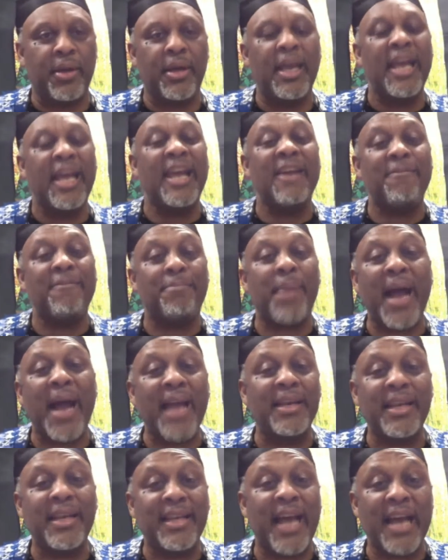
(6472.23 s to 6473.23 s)
if
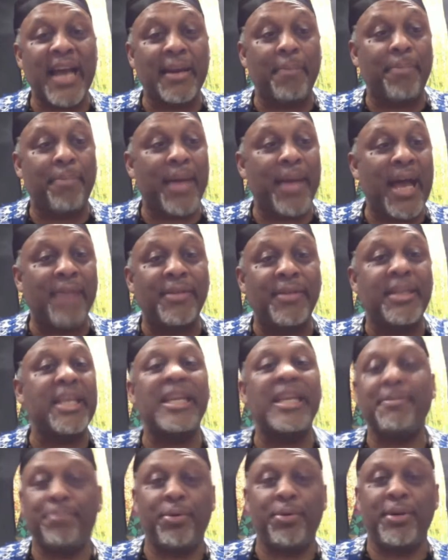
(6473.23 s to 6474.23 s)
Biden got a ballot,
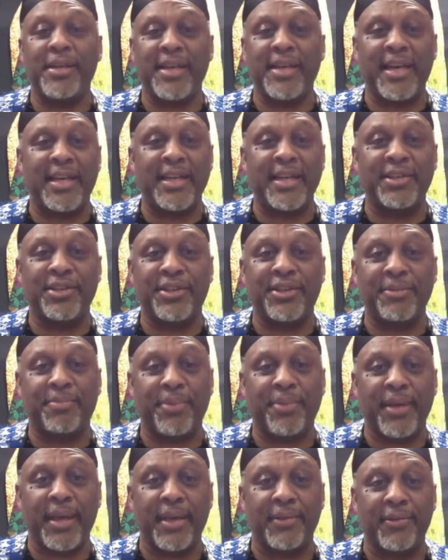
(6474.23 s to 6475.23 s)
he'd put it in his
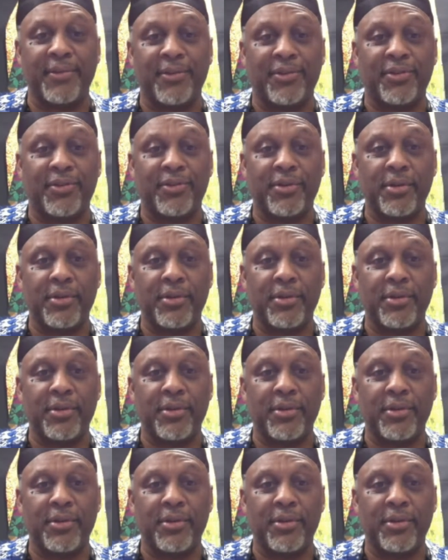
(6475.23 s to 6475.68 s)
Depends.